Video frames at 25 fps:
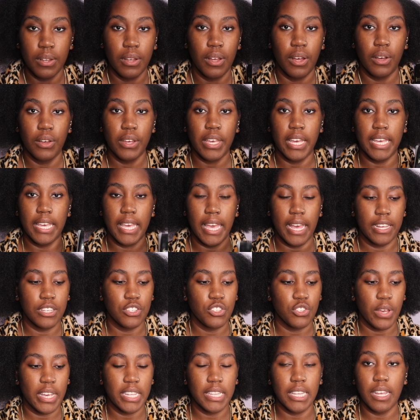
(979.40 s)
Okay, yeah,
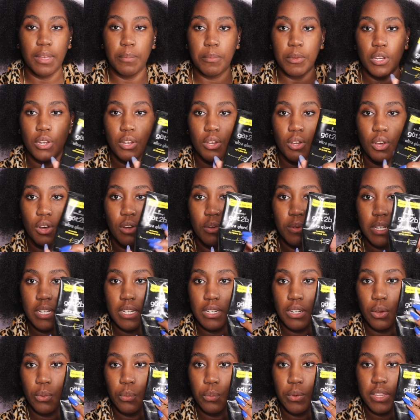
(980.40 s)
so I think I'm gonna go
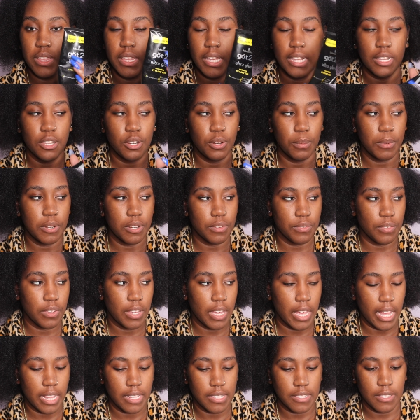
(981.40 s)
in with a little bit of
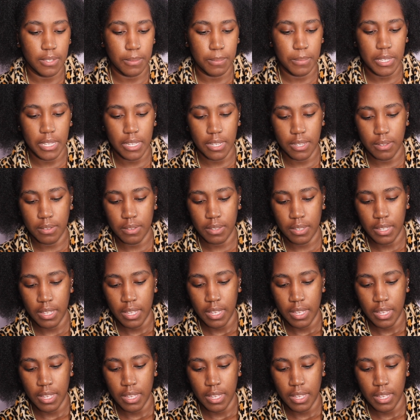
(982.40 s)
Got To Be,